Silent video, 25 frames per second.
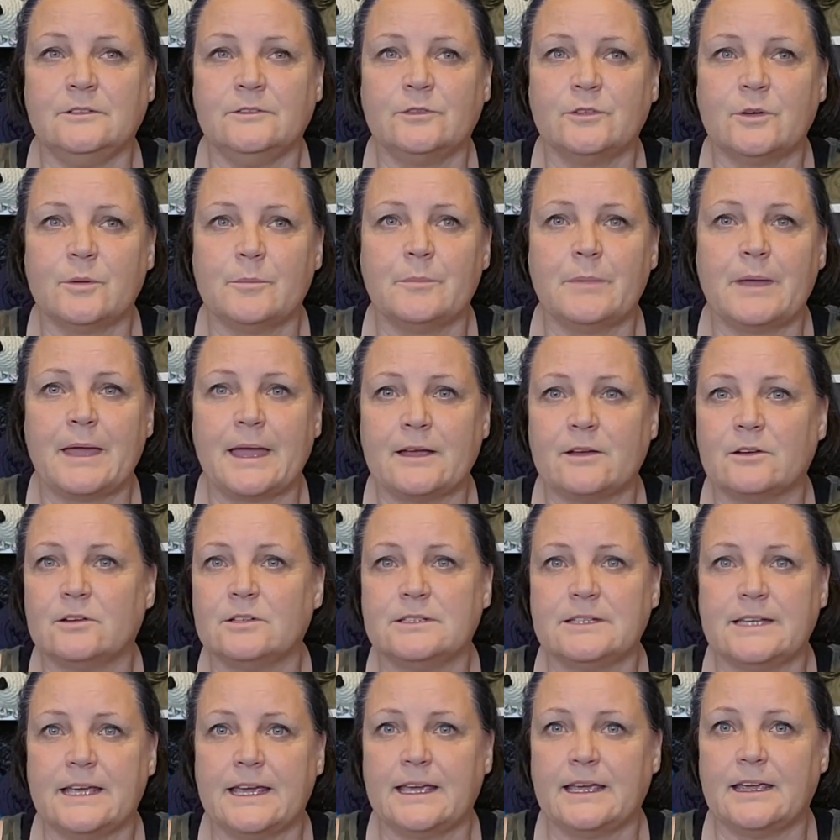from Bago
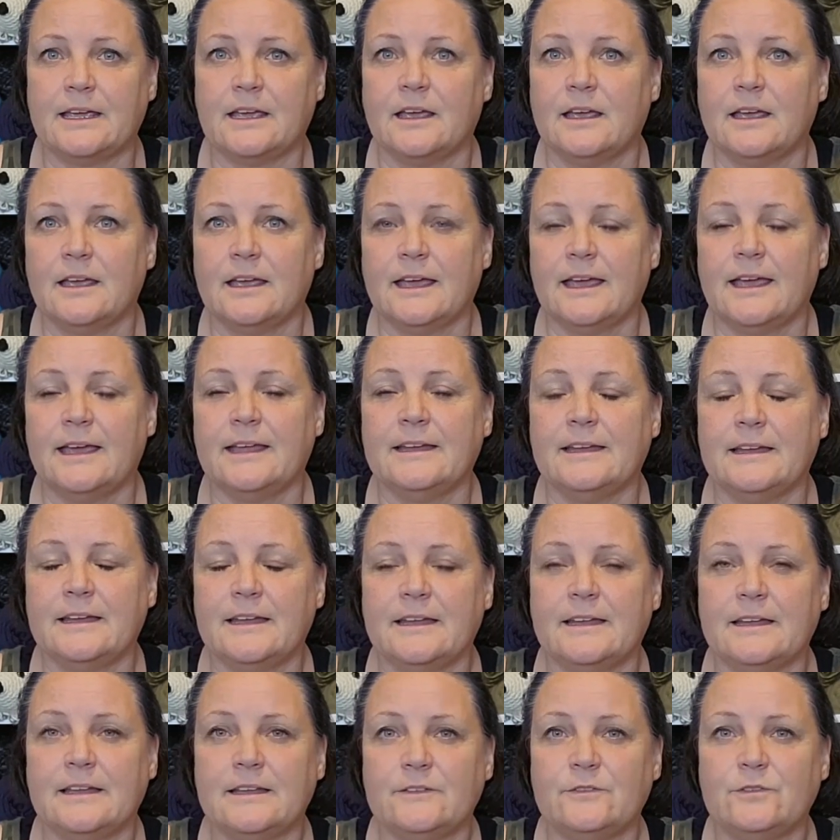Day and
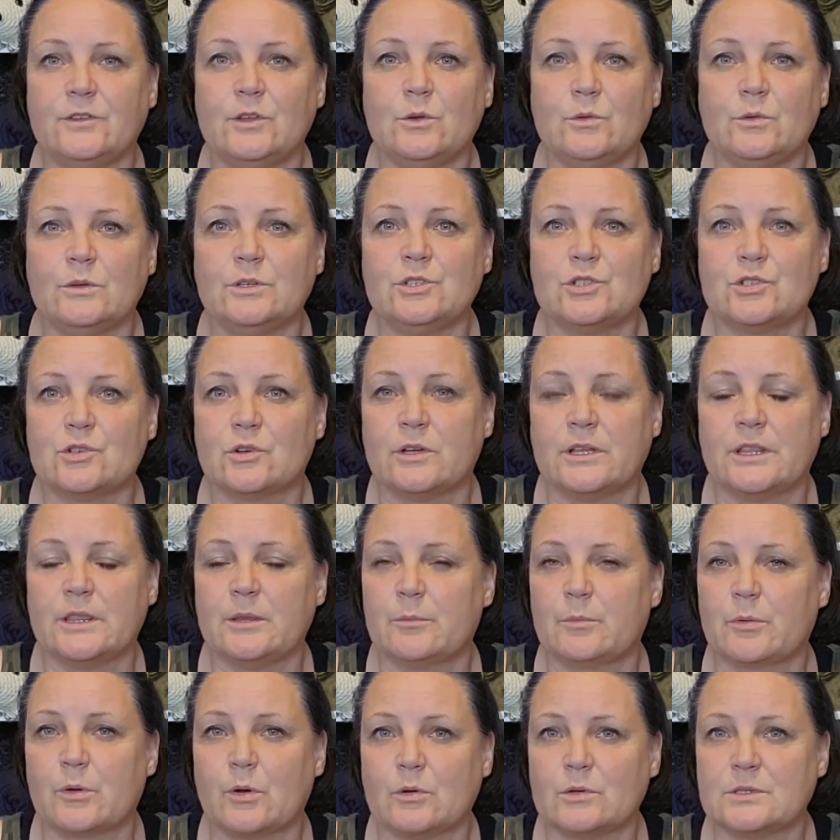if you enjoyed the
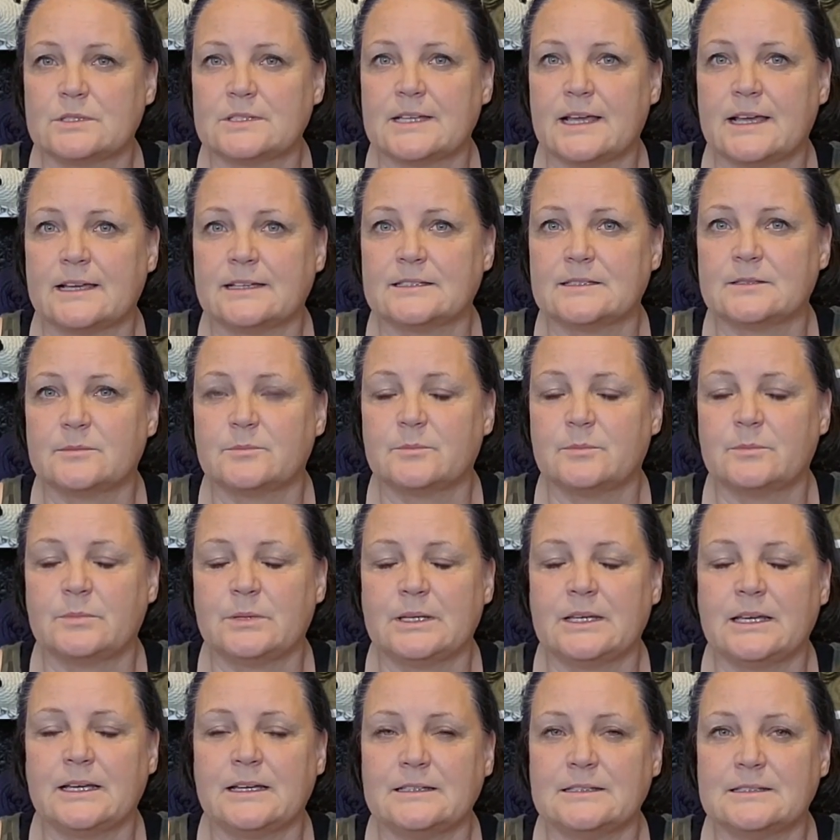process
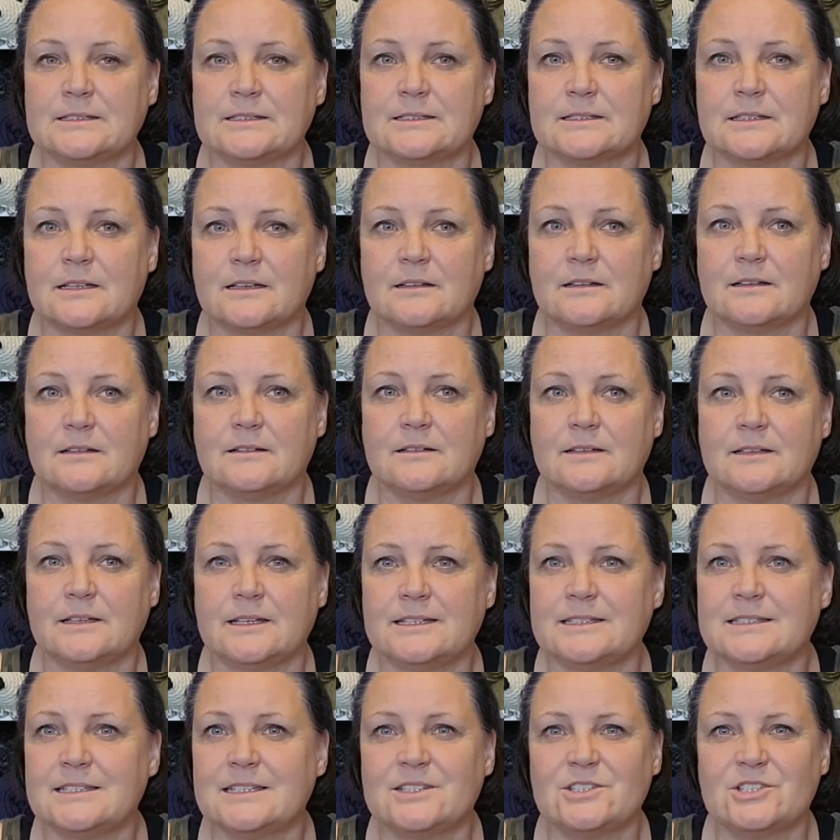because
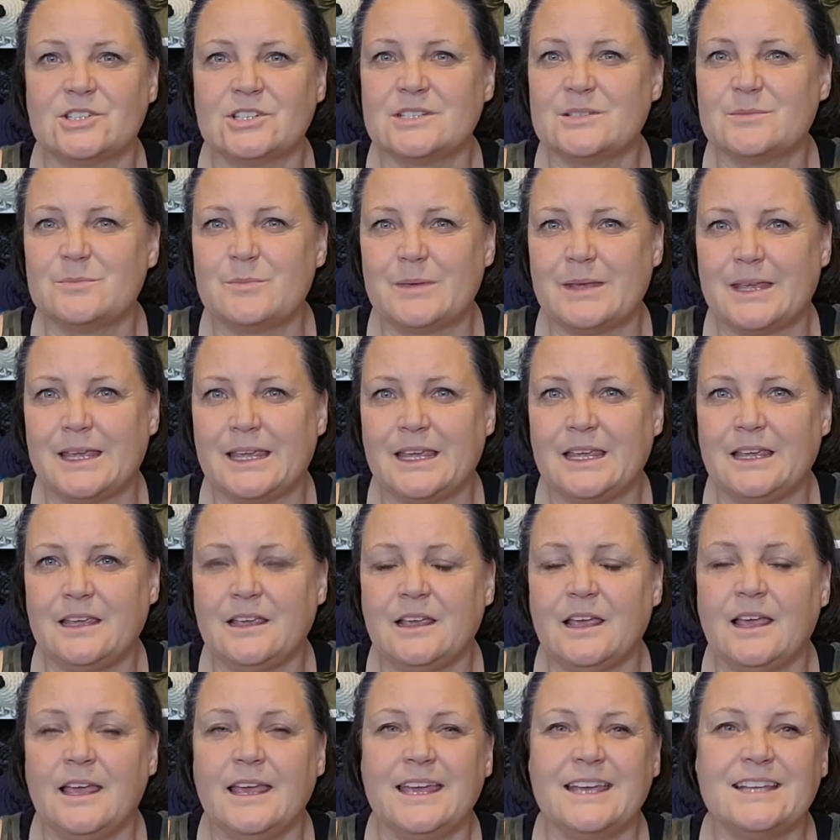is it just me?
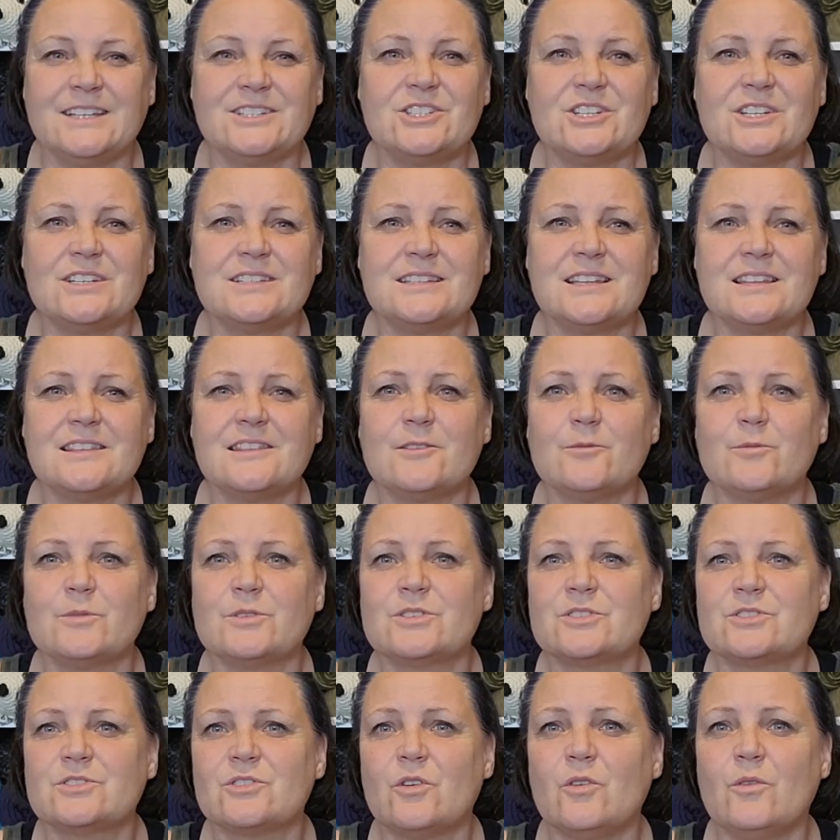It's just that there were
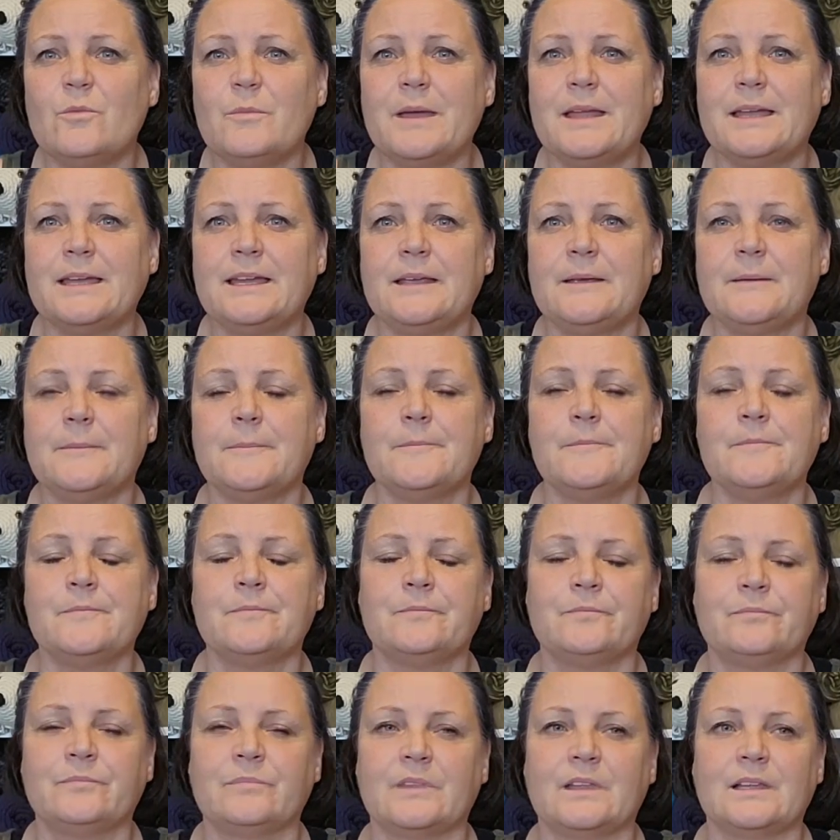so many
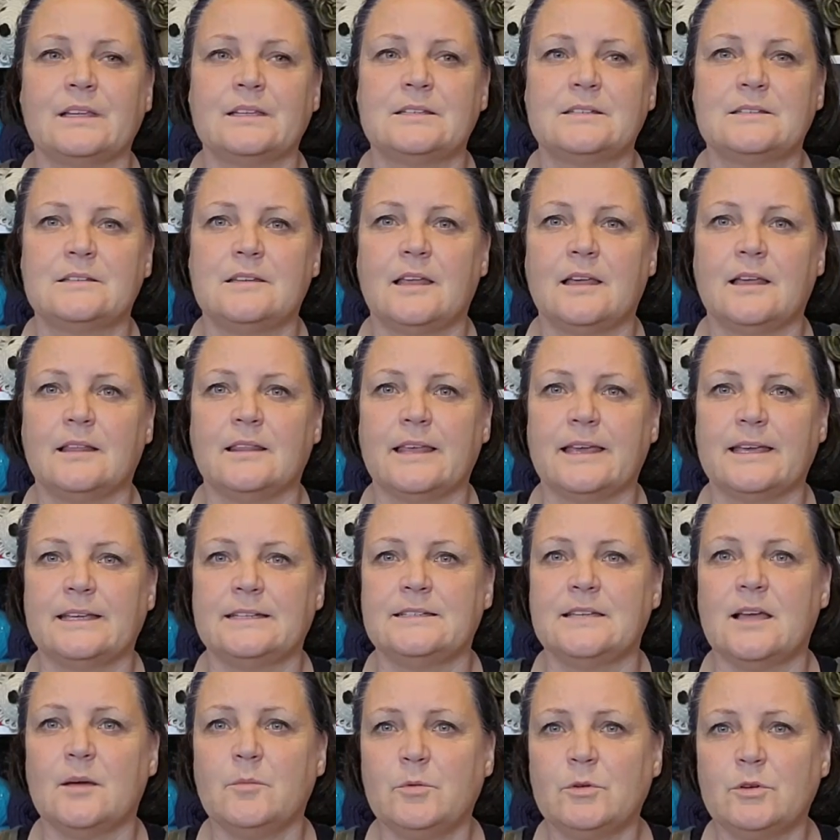uh, like
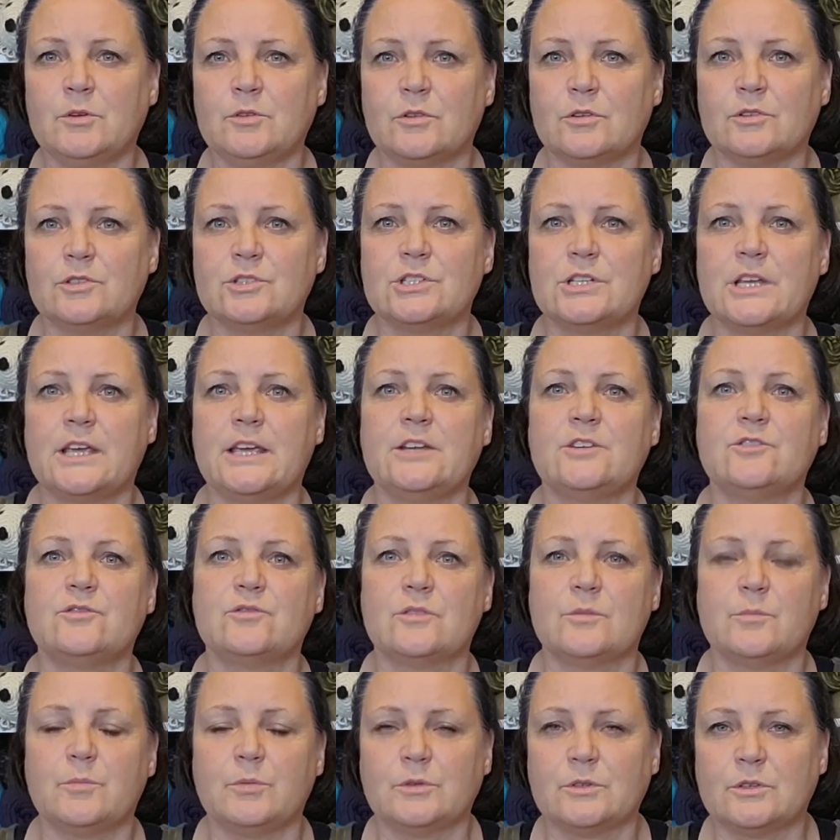double crochet,
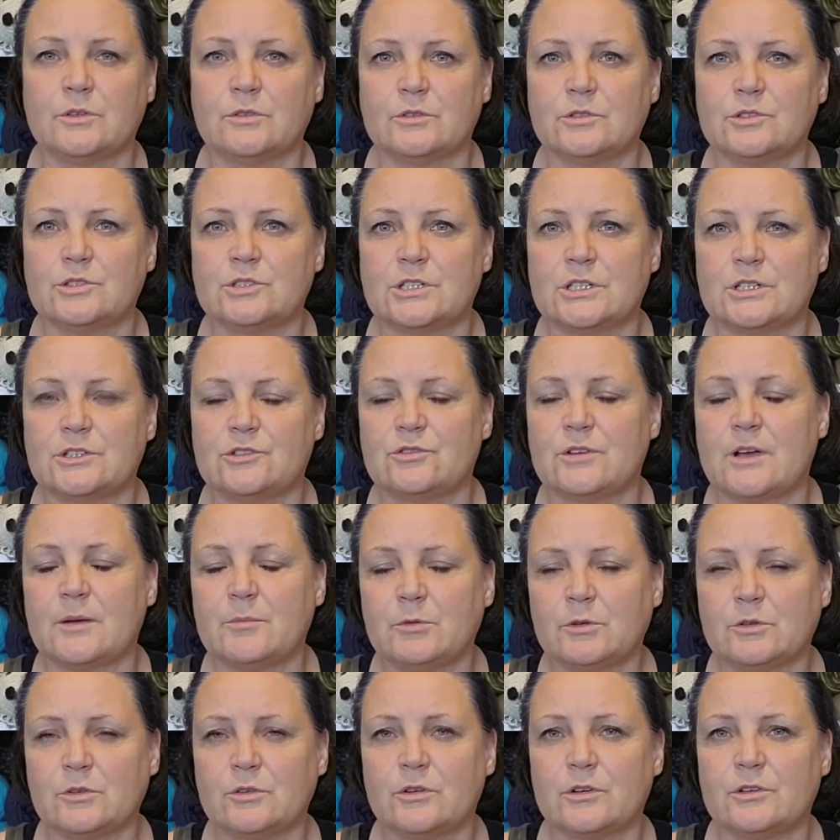triple crochet,
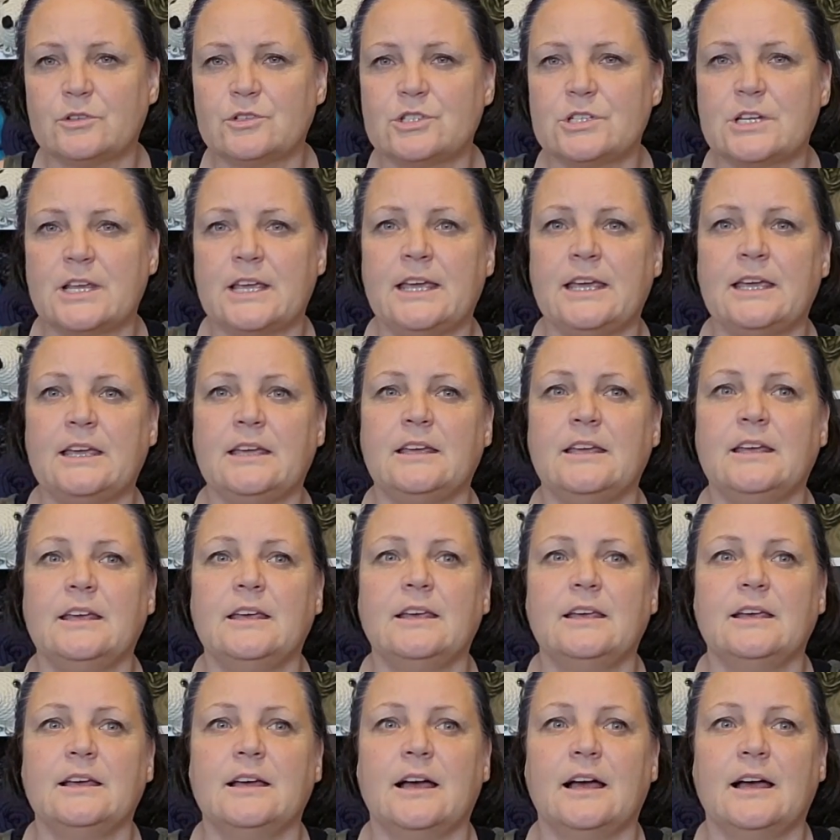treble crochet,
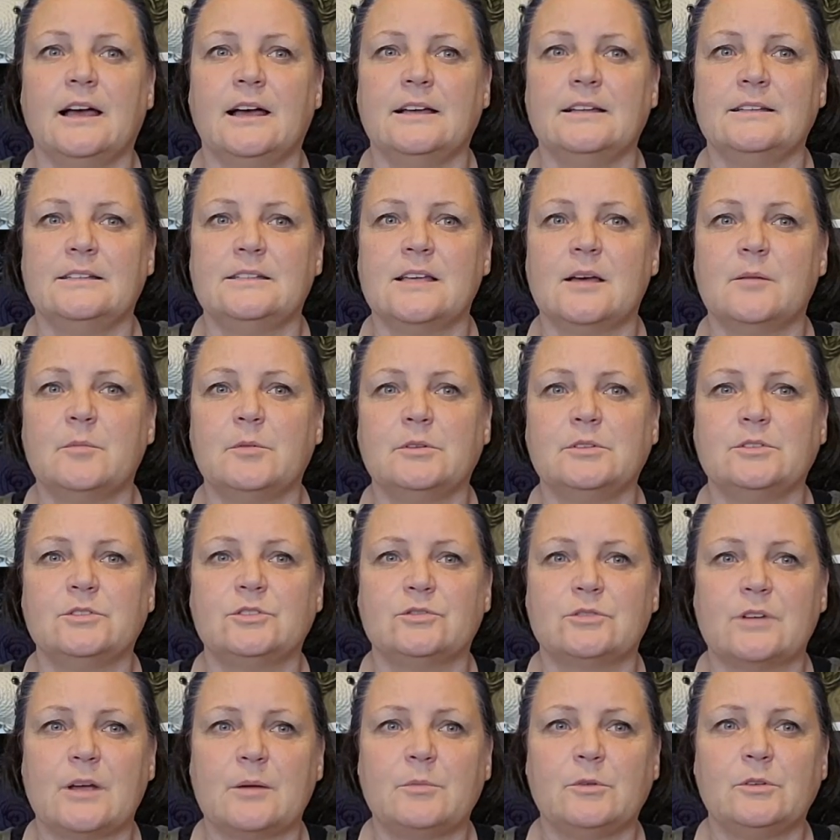uh, double
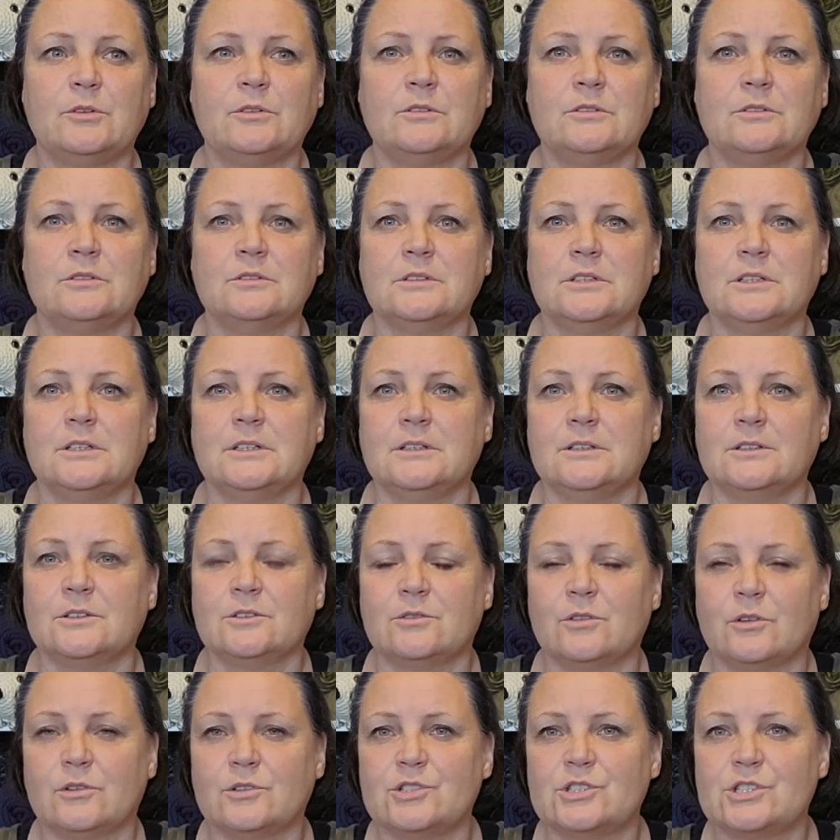treble
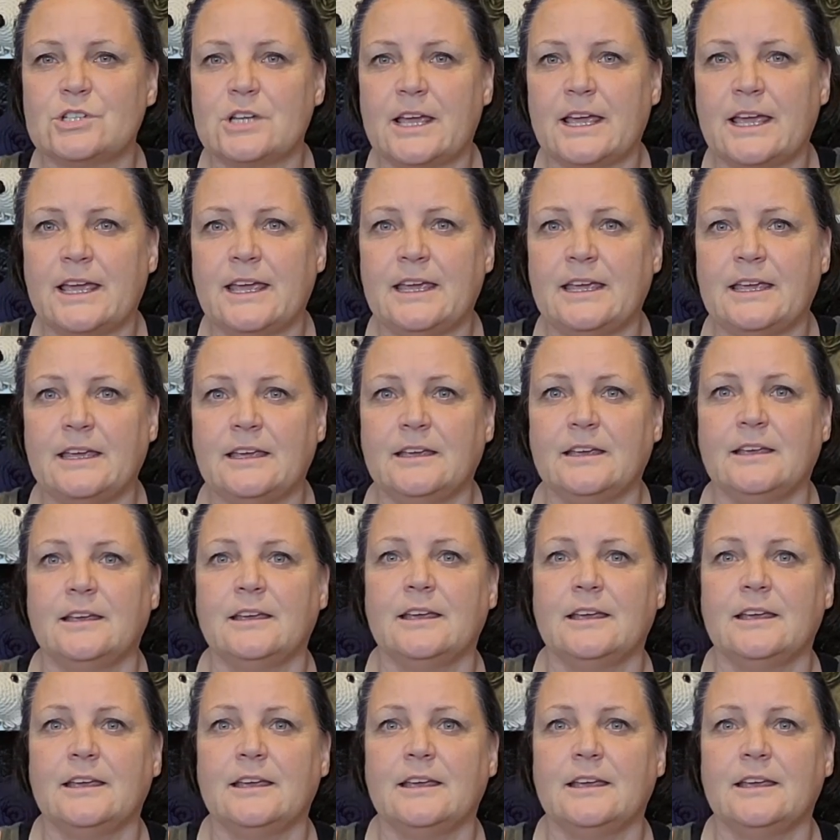crochet